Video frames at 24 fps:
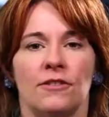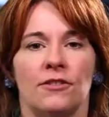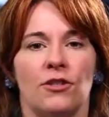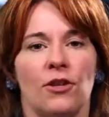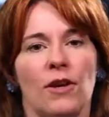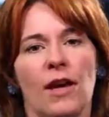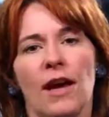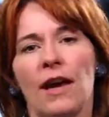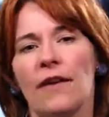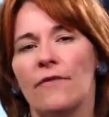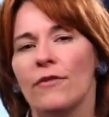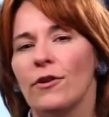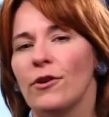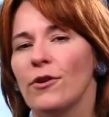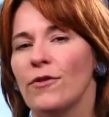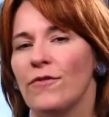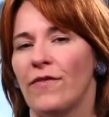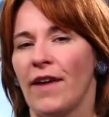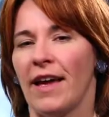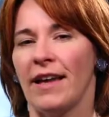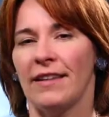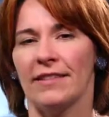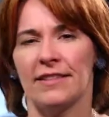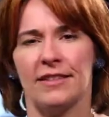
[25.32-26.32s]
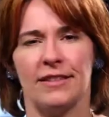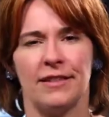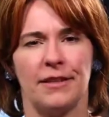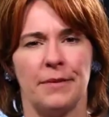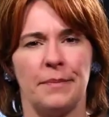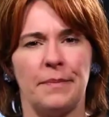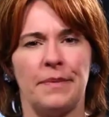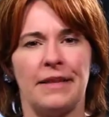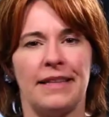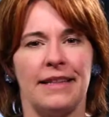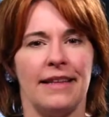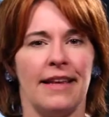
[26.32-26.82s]
So you have your event
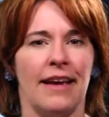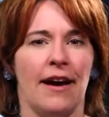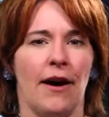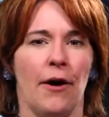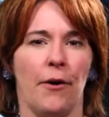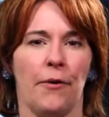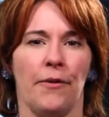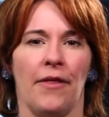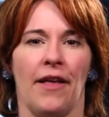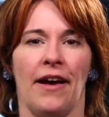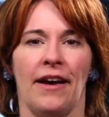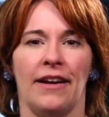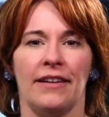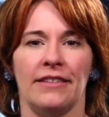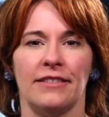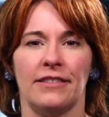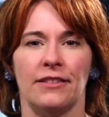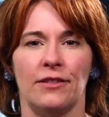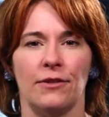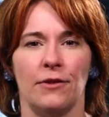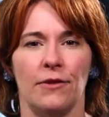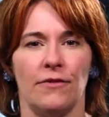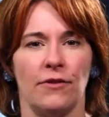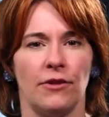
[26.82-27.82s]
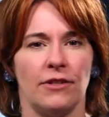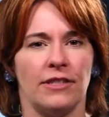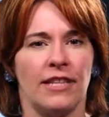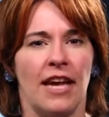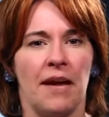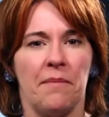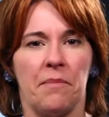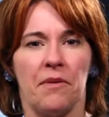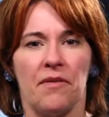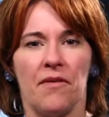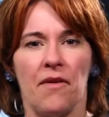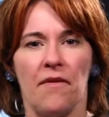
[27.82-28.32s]
completely outlined. You have your
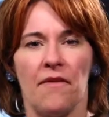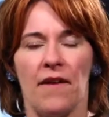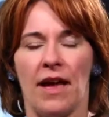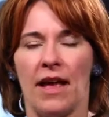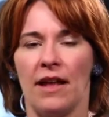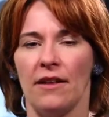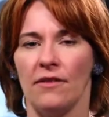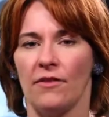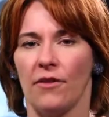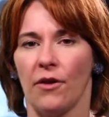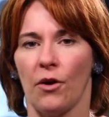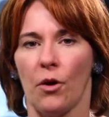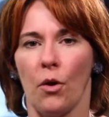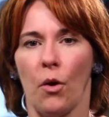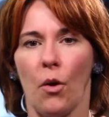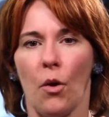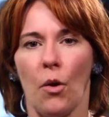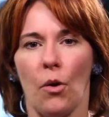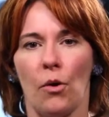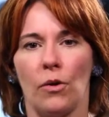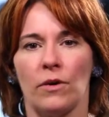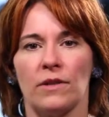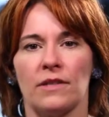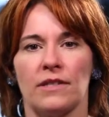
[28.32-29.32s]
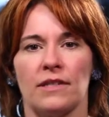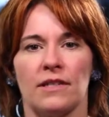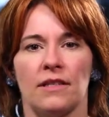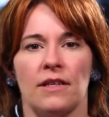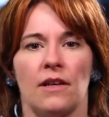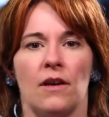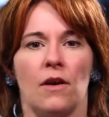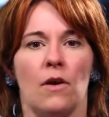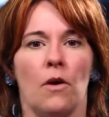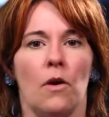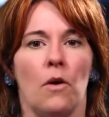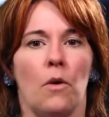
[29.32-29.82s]
type of event, the goals,
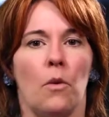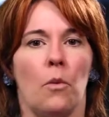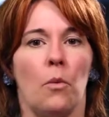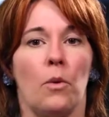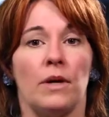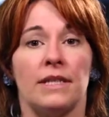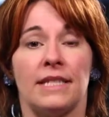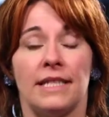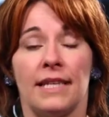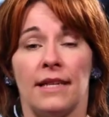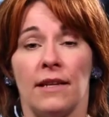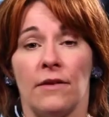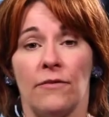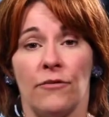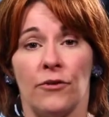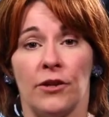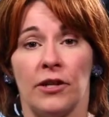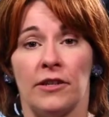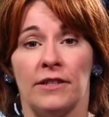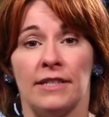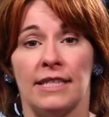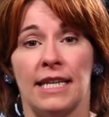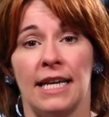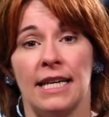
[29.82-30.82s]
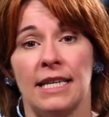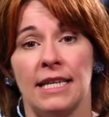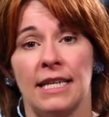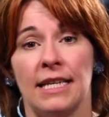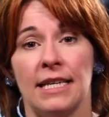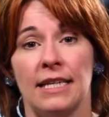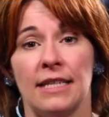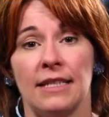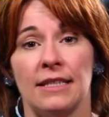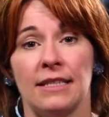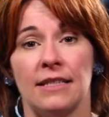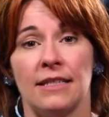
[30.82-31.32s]
what's in it for your
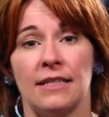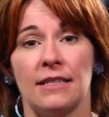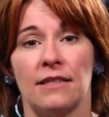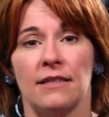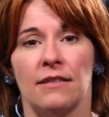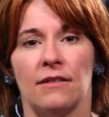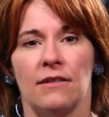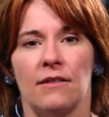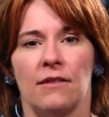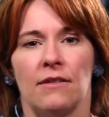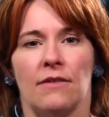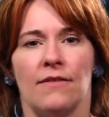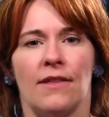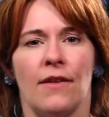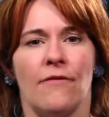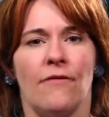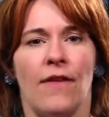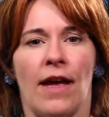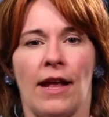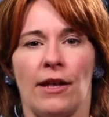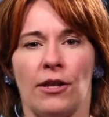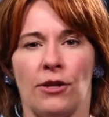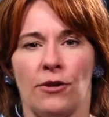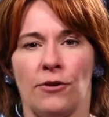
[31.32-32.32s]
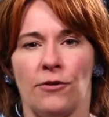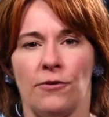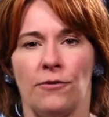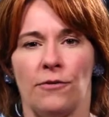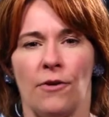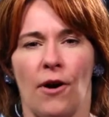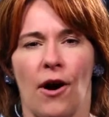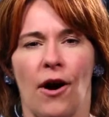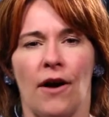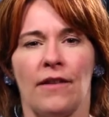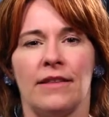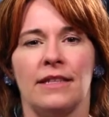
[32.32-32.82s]
attendees, the venue,
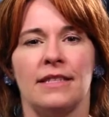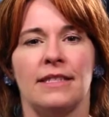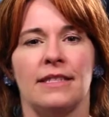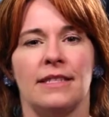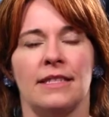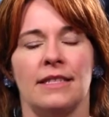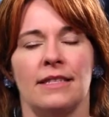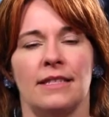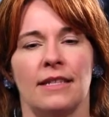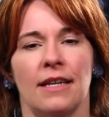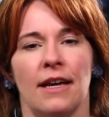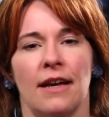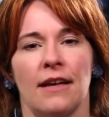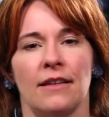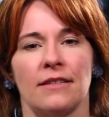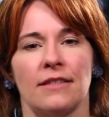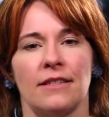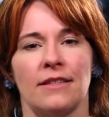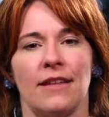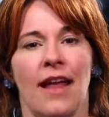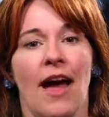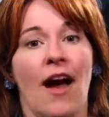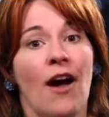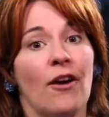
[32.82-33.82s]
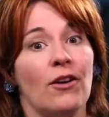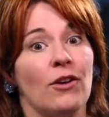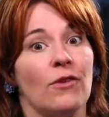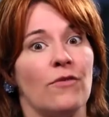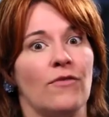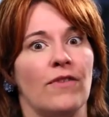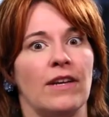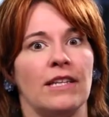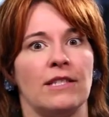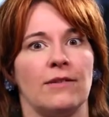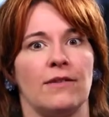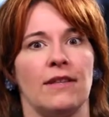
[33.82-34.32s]
all these details. Now you're
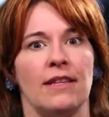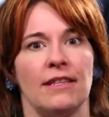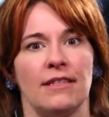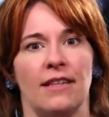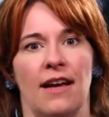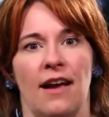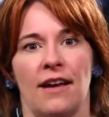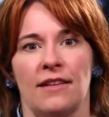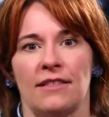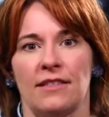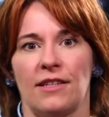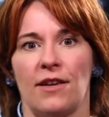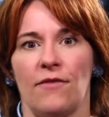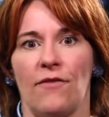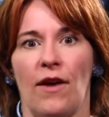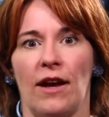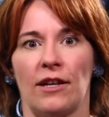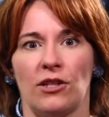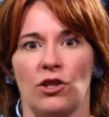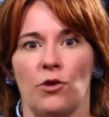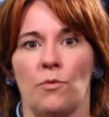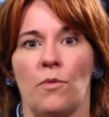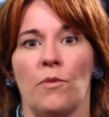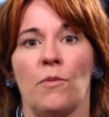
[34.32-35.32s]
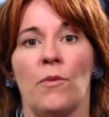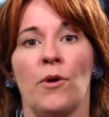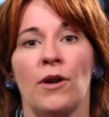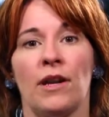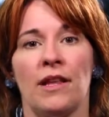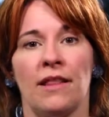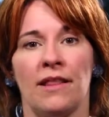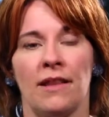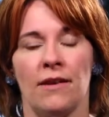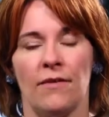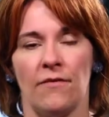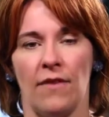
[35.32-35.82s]
faced with the task of actually
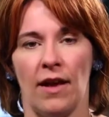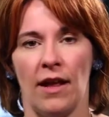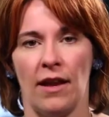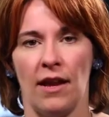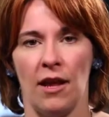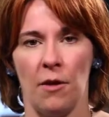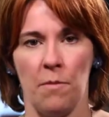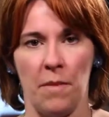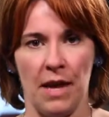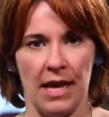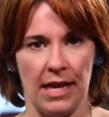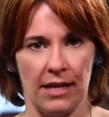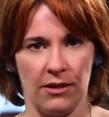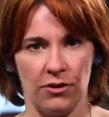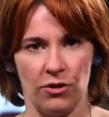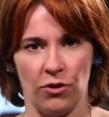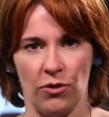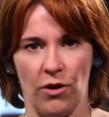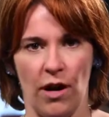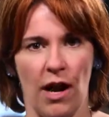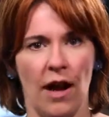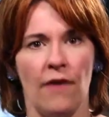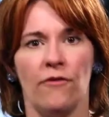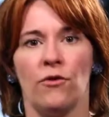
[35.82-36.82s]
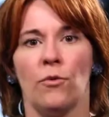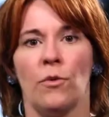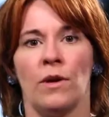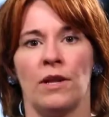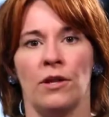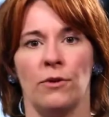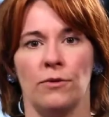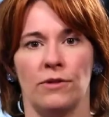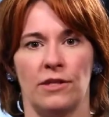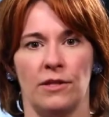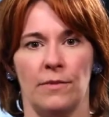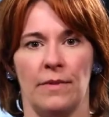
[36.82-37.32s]
promoting the event and making sure everyone
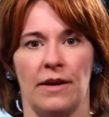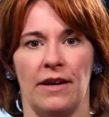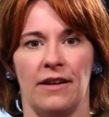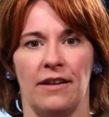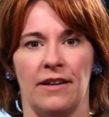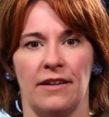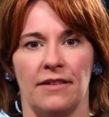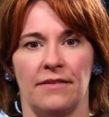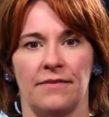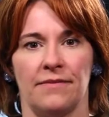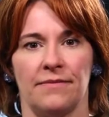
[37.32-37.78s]
knows about it.